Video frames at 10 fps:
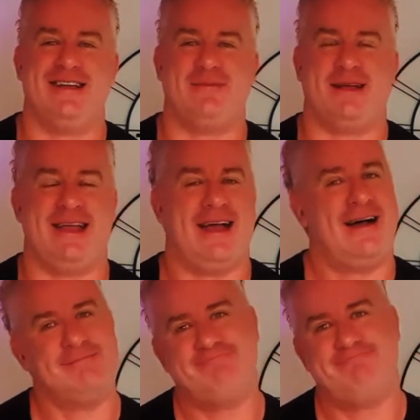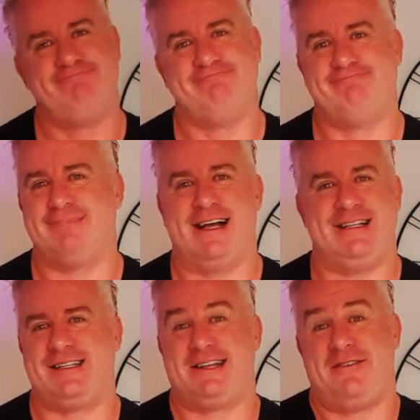But yeah, I
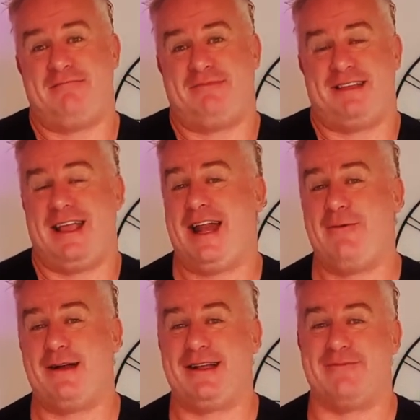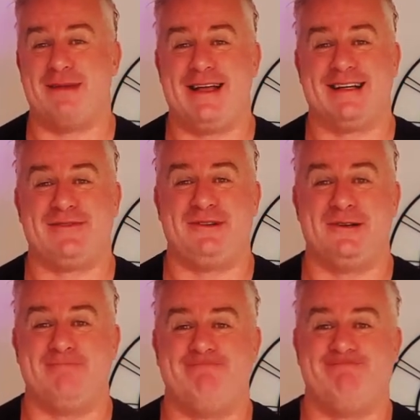just don't think anyone can make us
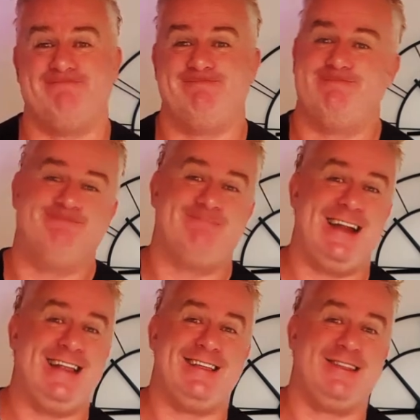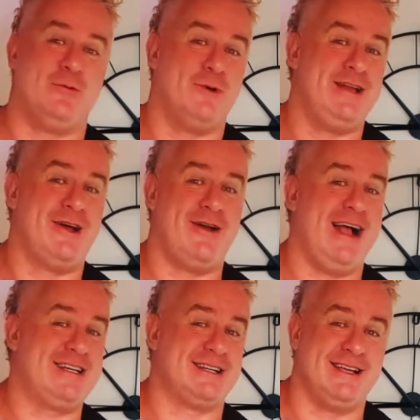feel anything that we don't
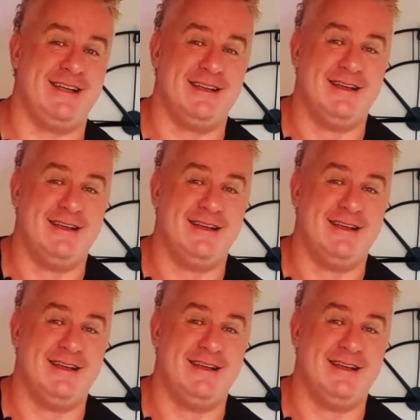actually